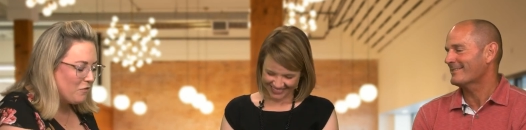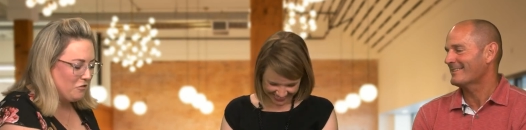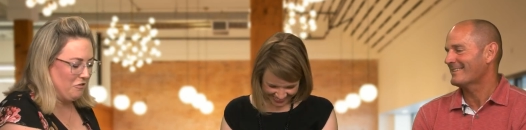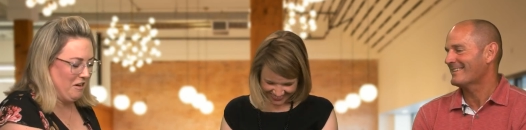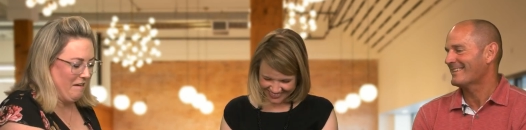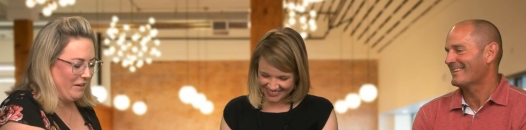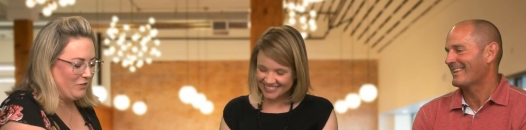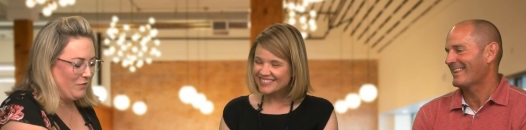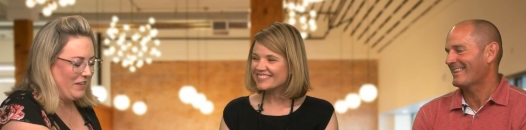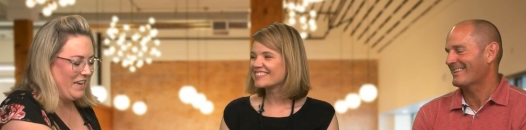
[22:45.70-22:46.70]
Speaker 1: sure. returning
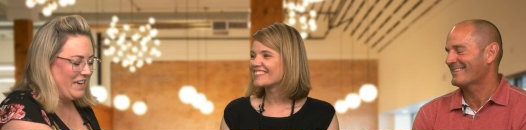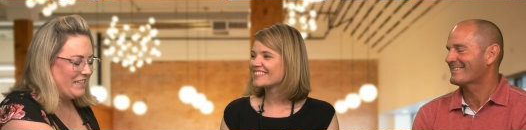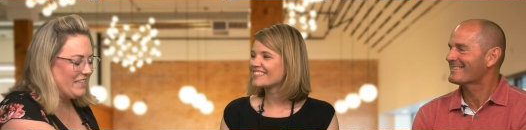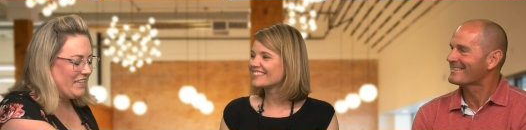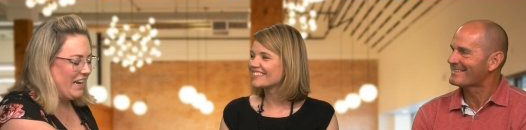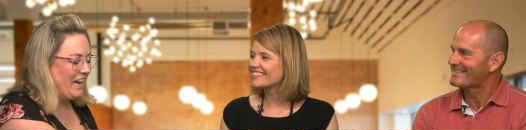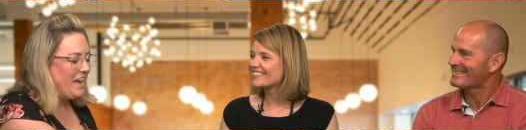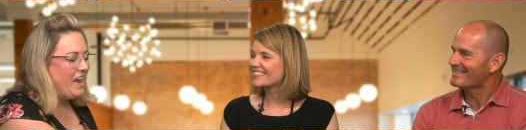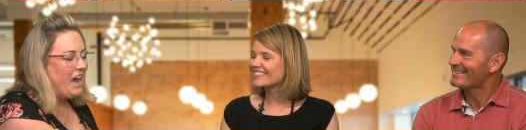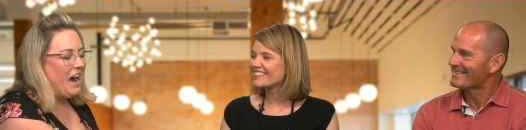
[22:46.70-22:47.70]
guest from the
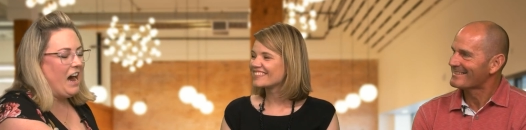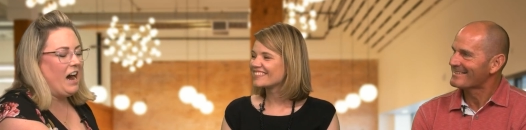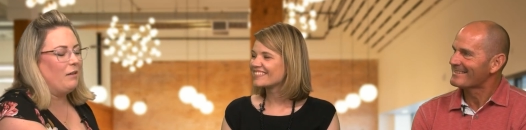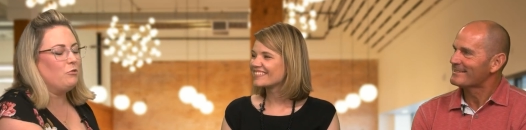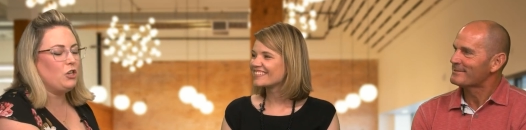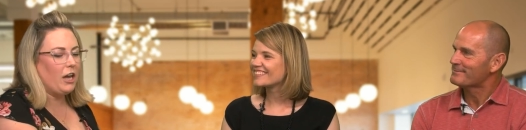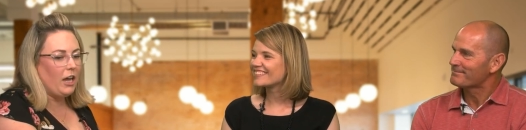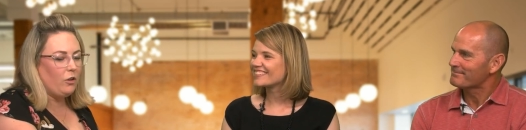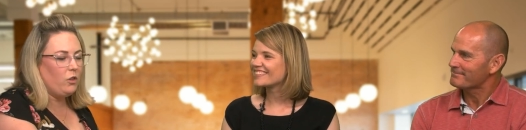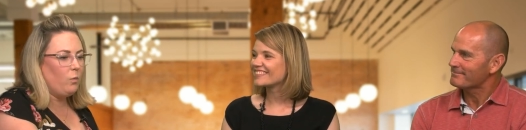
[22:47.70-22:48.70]
ESD. Um,
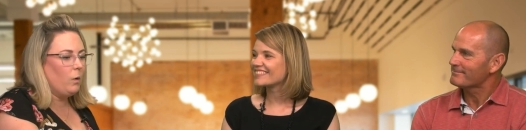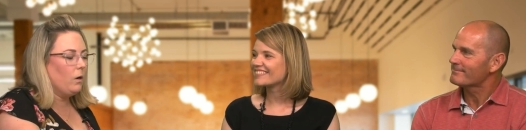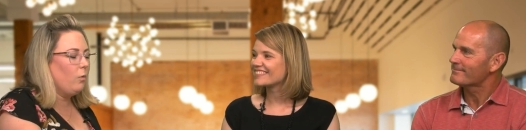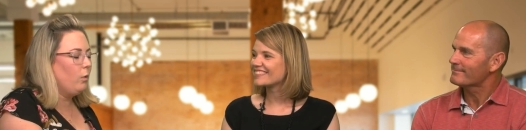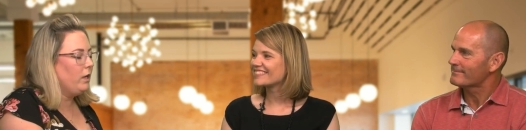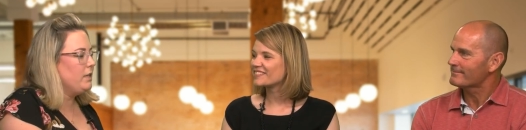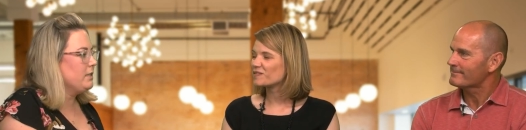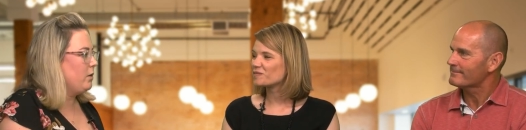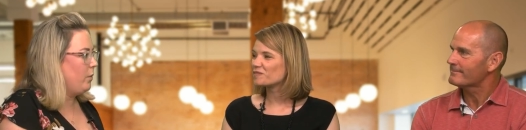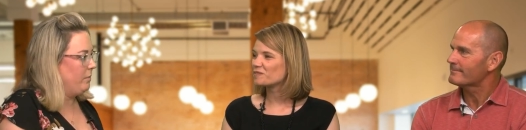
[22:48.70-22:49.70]
check out the work. What
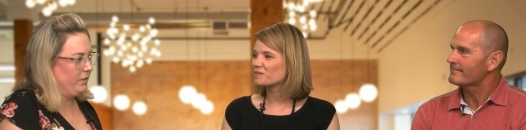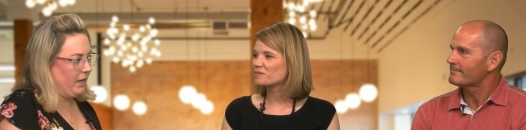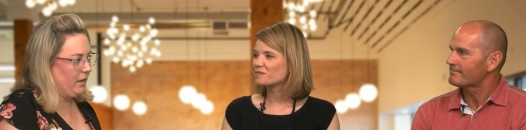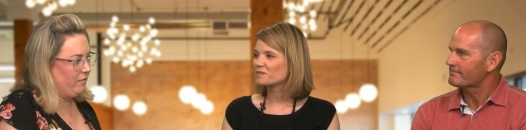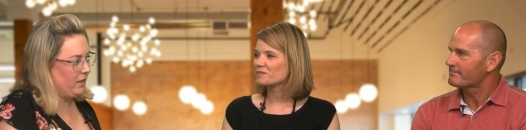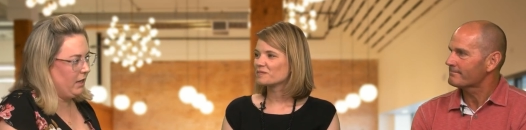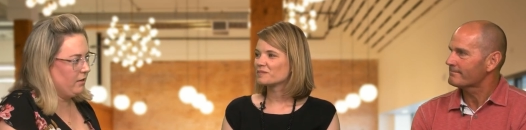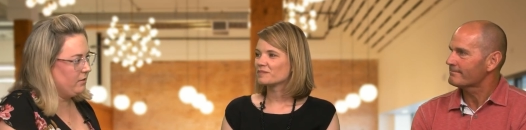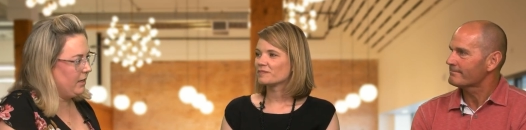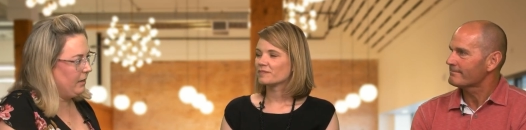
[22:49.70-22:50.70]
is the website of the
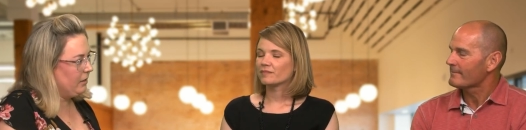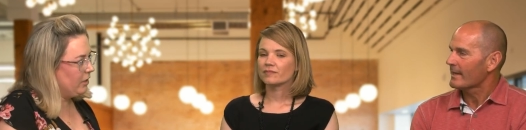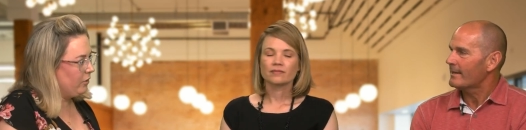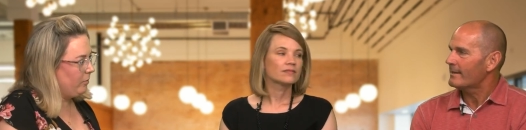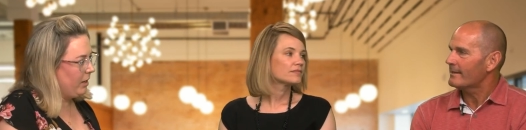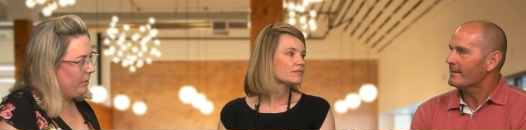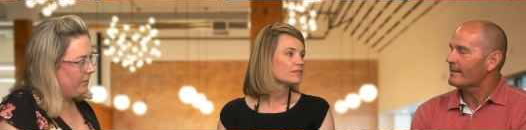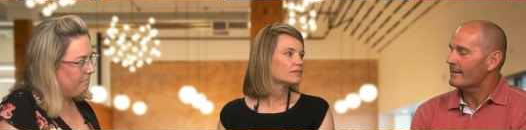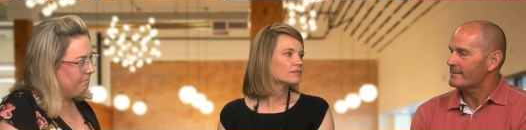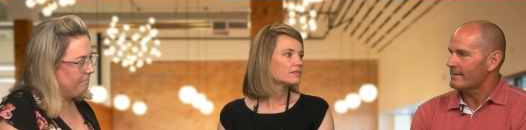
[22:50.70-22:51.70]
ESD? Can you it remind me?
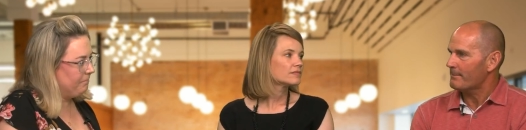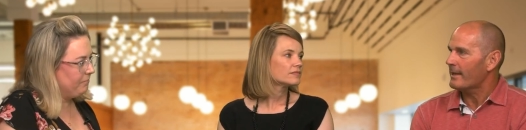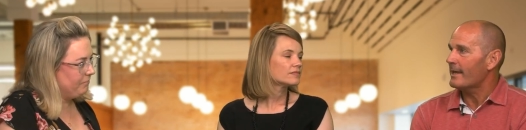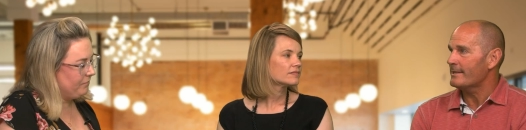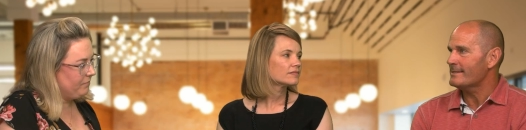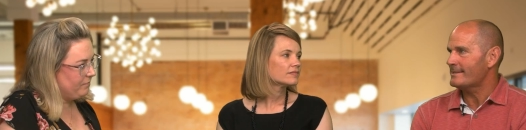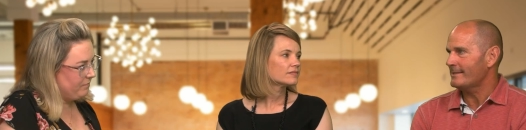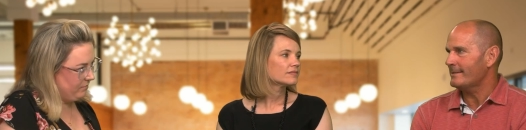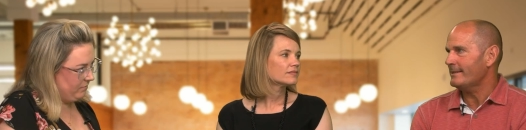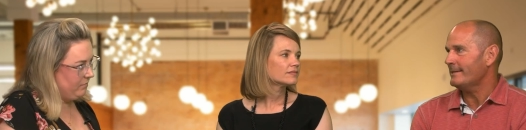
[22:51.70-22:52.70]
It is,
Speaker 2: yep,
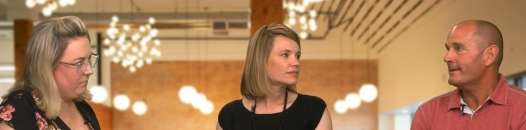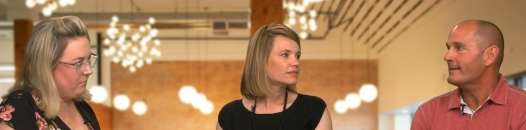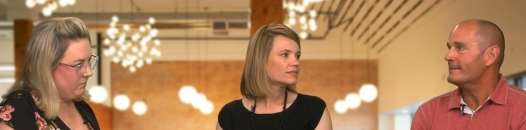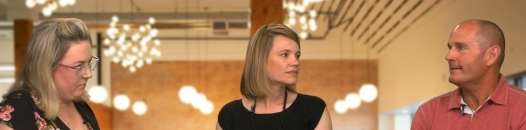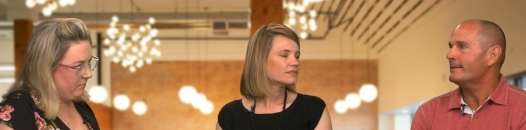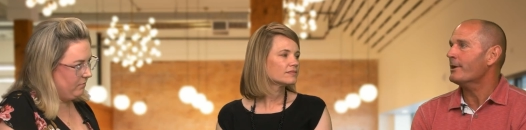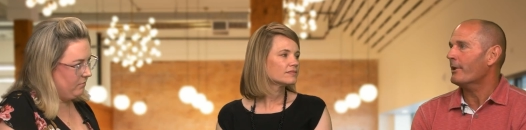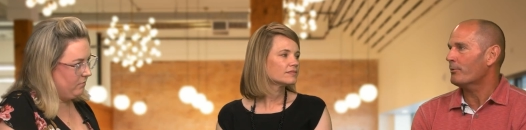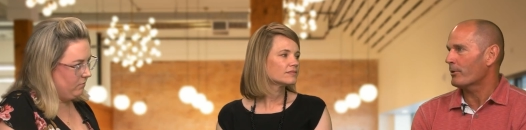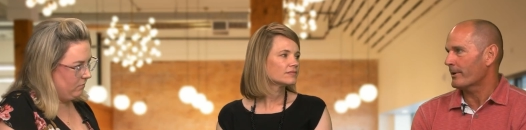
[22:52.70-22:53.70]

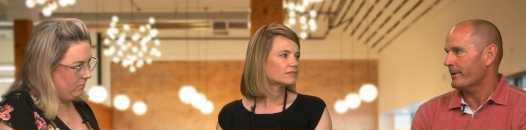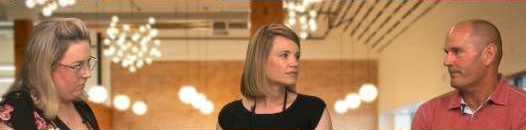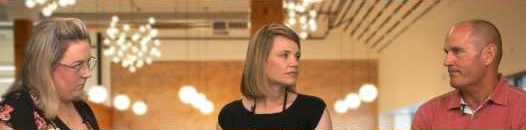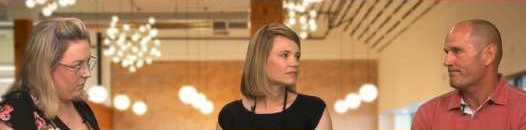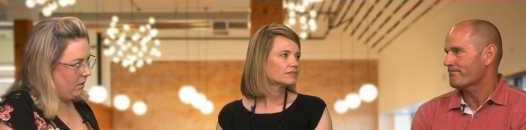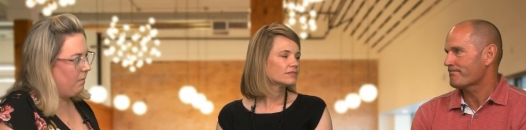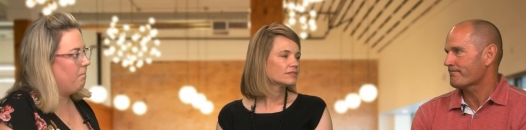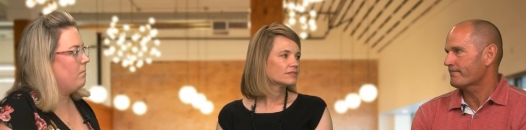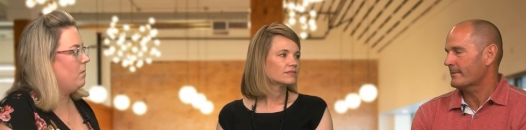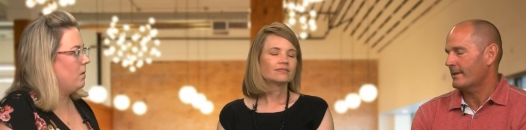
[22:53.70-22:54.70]
ncesd.org.
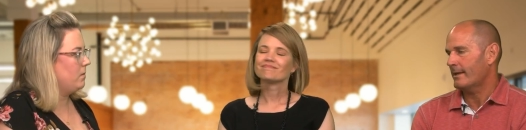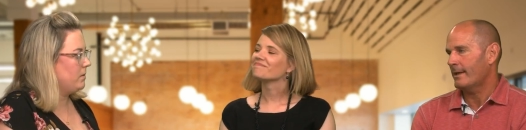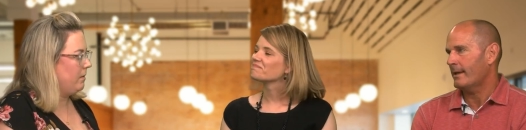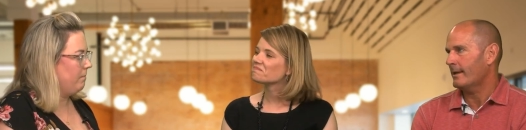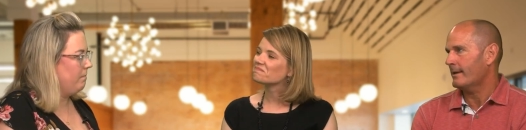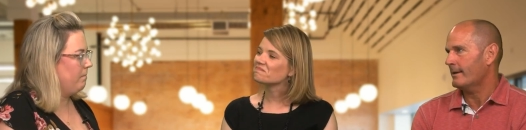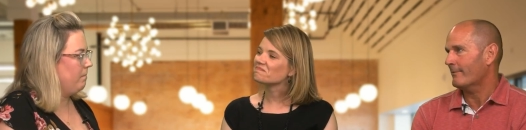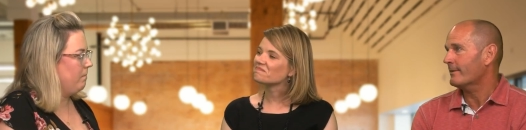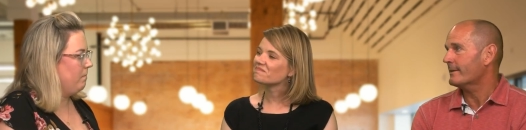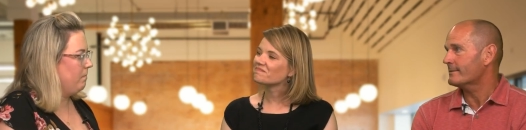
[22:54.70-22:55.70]
Awesome. And
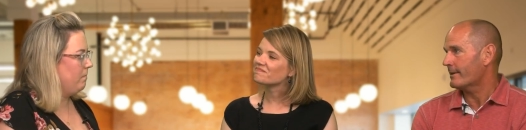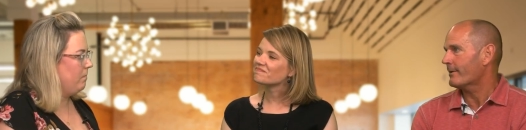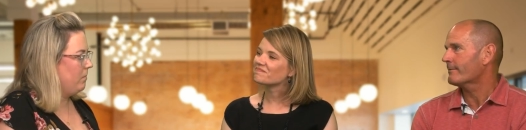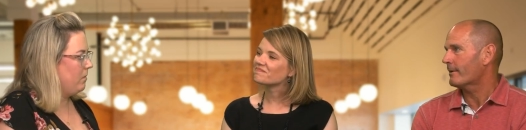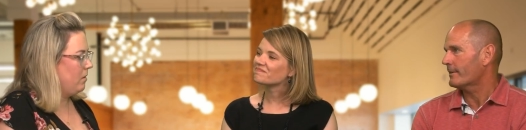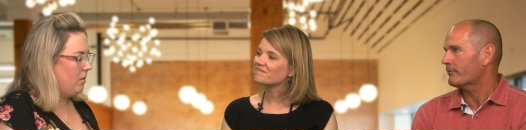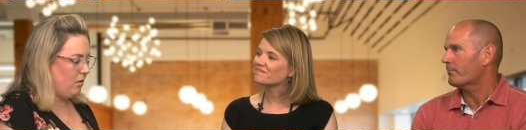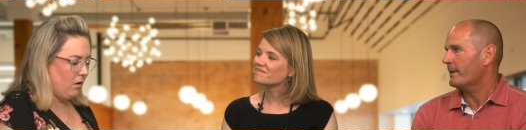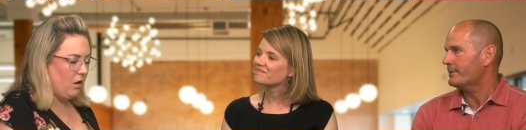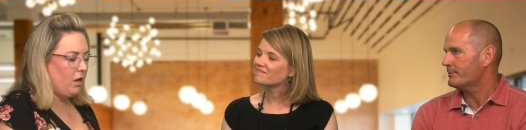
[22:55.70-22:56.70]
everything's there on the
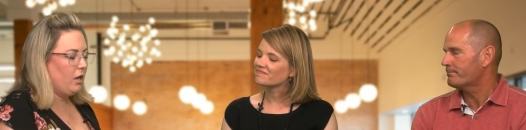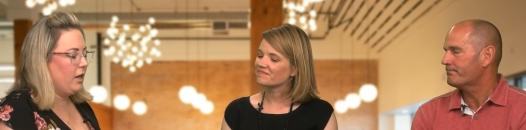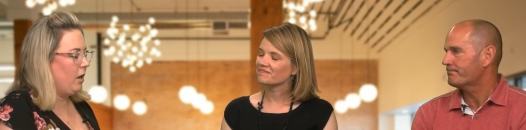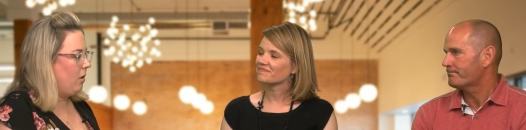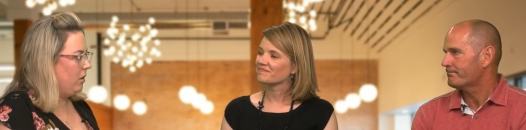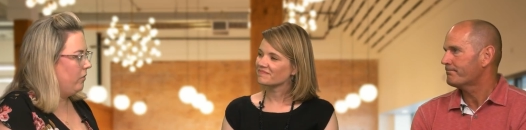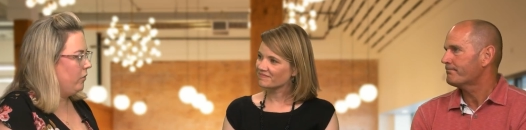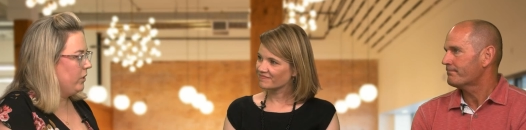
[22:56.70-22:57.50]
front page.
Speaker 1: Get all of the